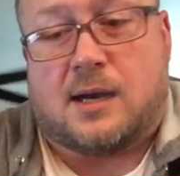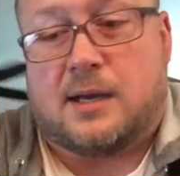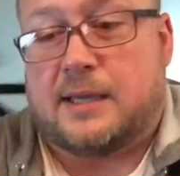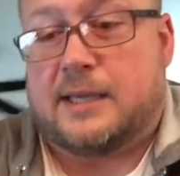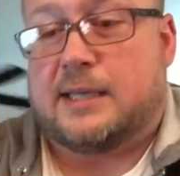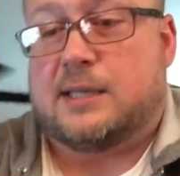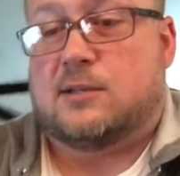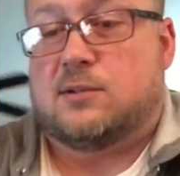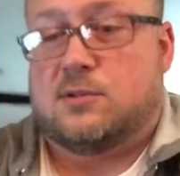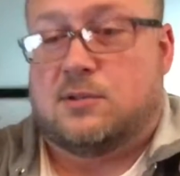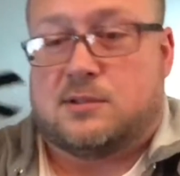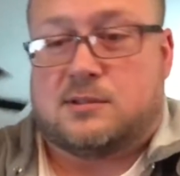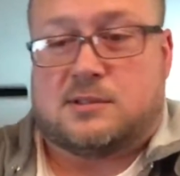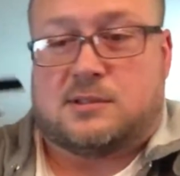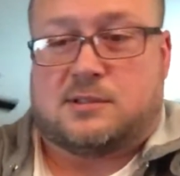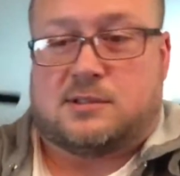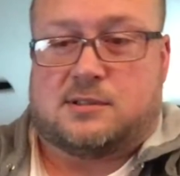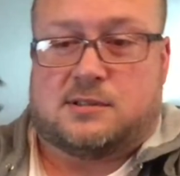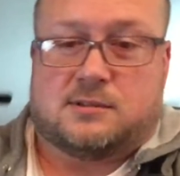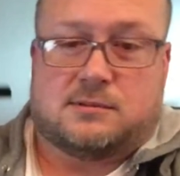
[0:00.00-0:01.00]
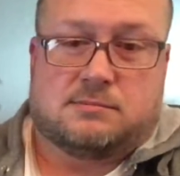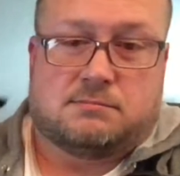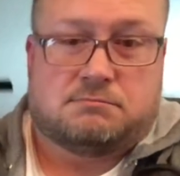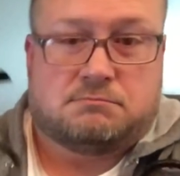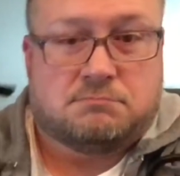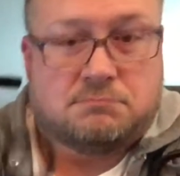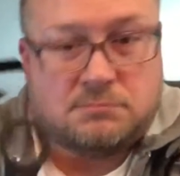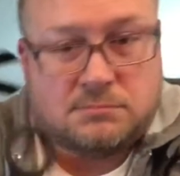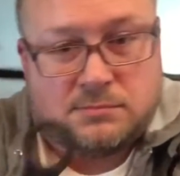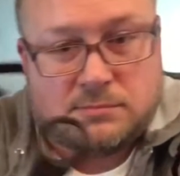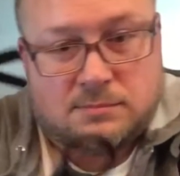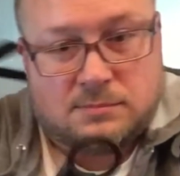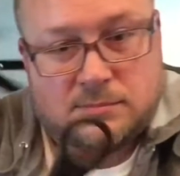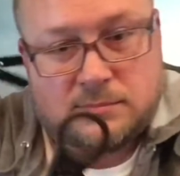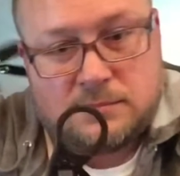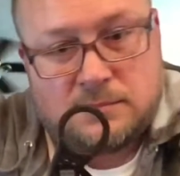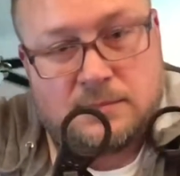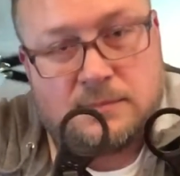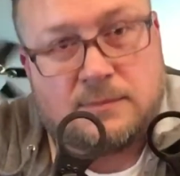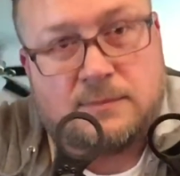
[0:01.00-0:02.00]
it looks
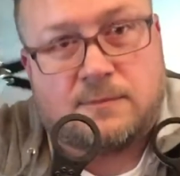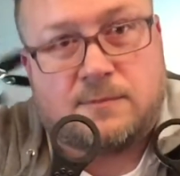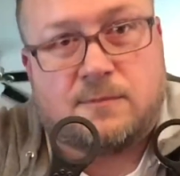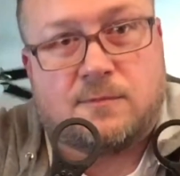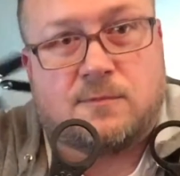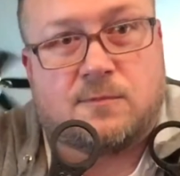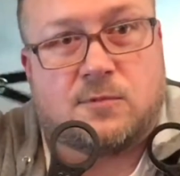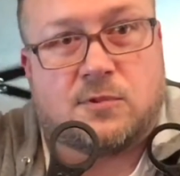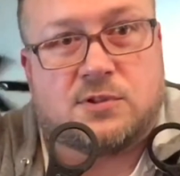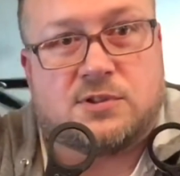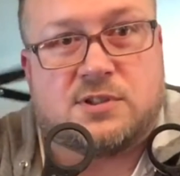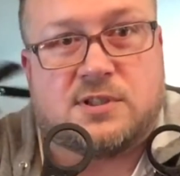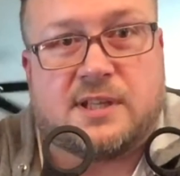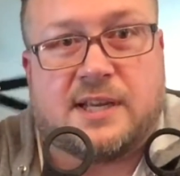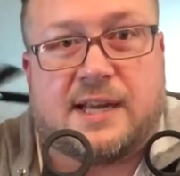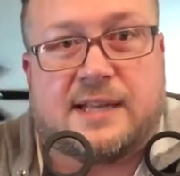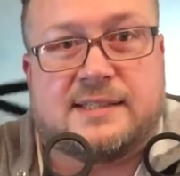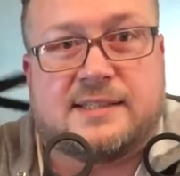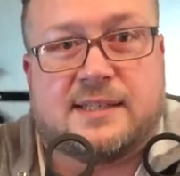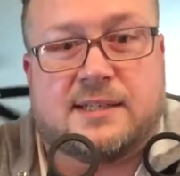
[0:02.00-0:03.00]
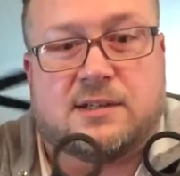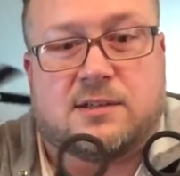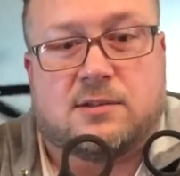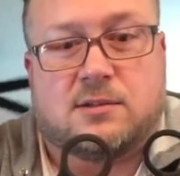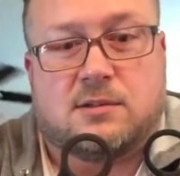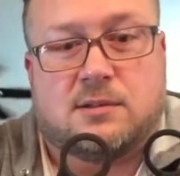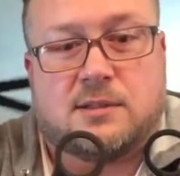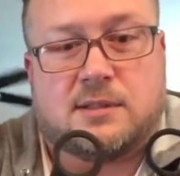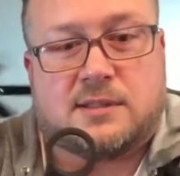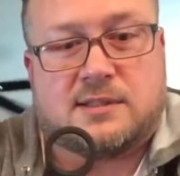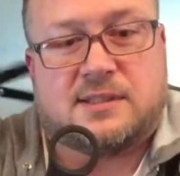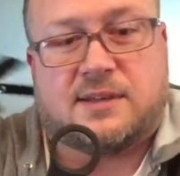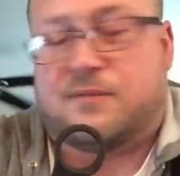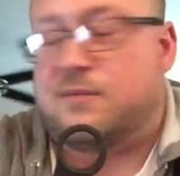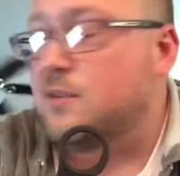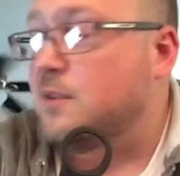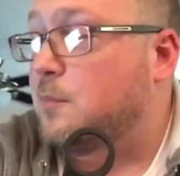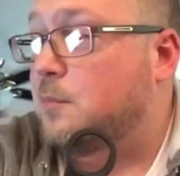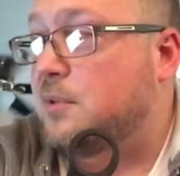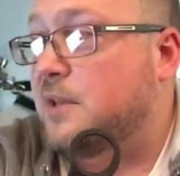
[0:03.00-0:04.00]
virtually identical except
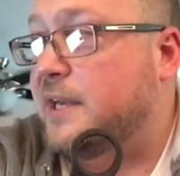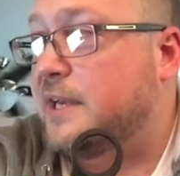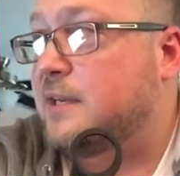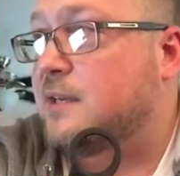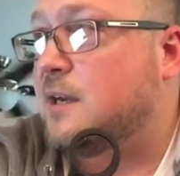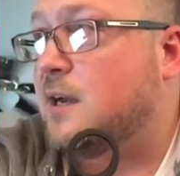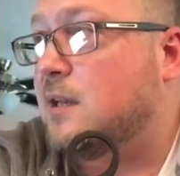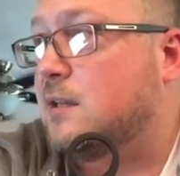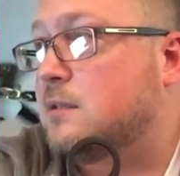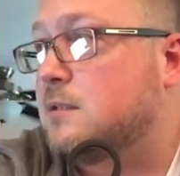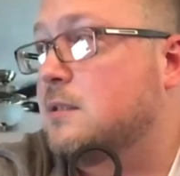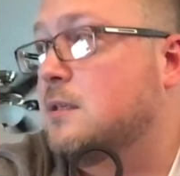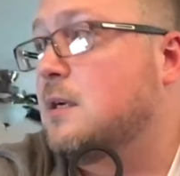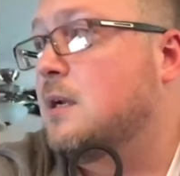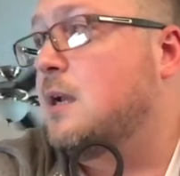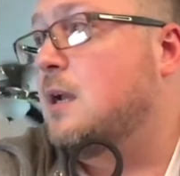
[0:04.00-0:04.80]
for the blade color.